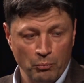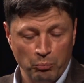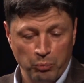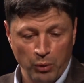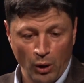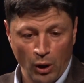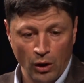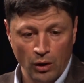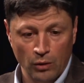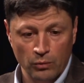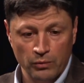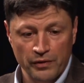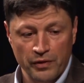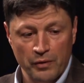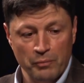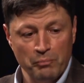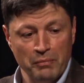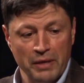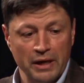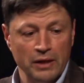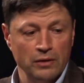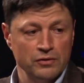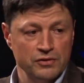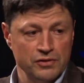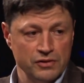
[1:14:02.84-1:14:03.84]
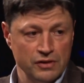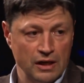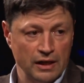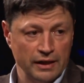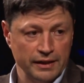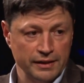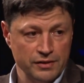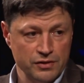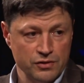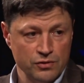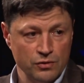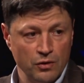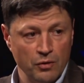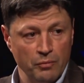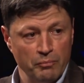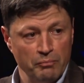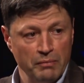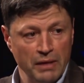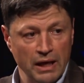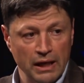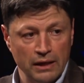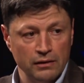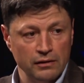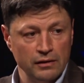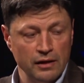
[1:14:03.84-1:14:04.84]
ball with a metal socket, so a
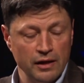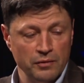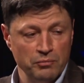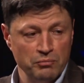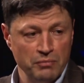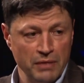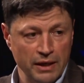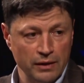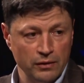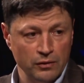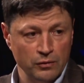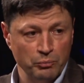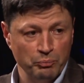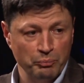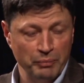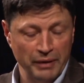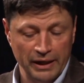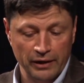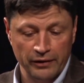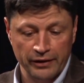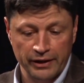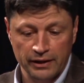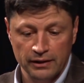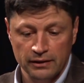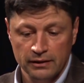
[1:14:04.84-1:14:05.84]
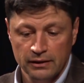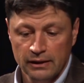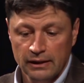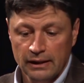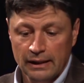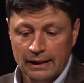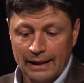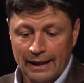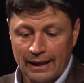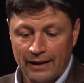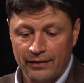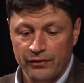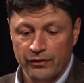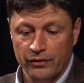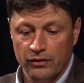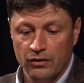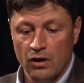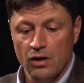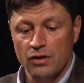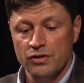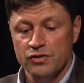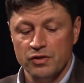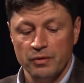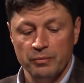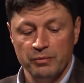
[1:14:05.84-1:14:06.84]
metal on metal bearing. And there
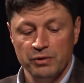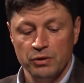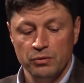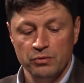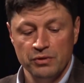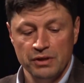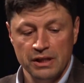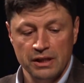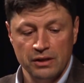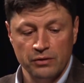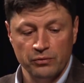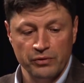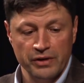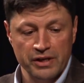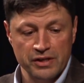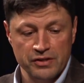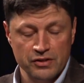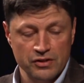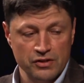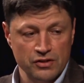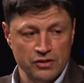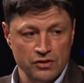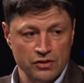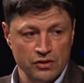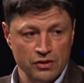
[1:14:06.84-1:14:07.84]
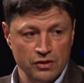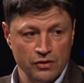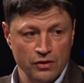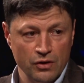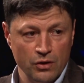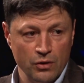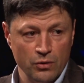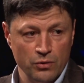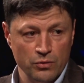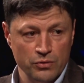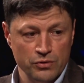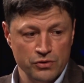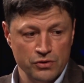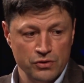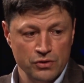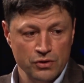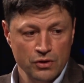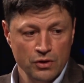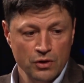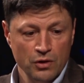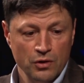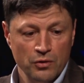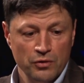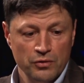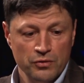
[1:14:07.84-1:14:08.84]
are some unique risks to those
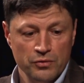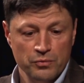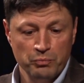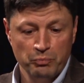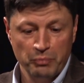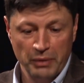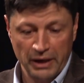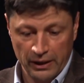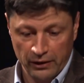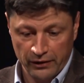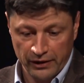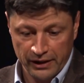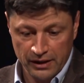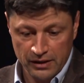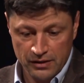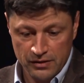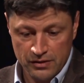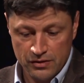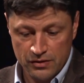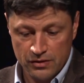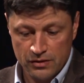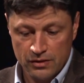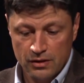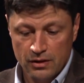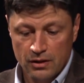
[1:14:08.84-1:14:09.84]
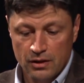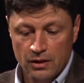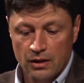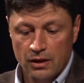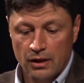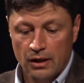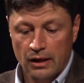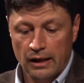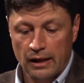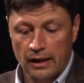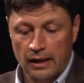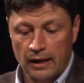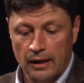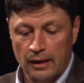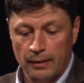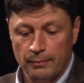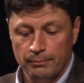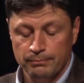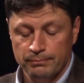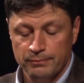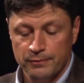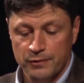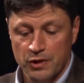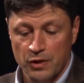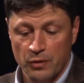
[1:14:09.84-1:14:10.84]
bearings
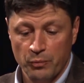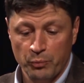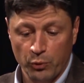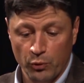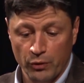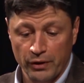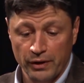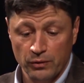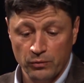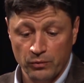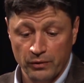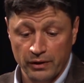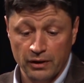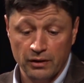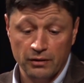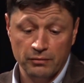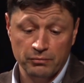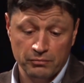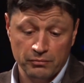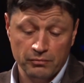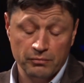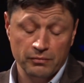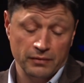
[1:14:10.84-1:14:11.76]
to the point where,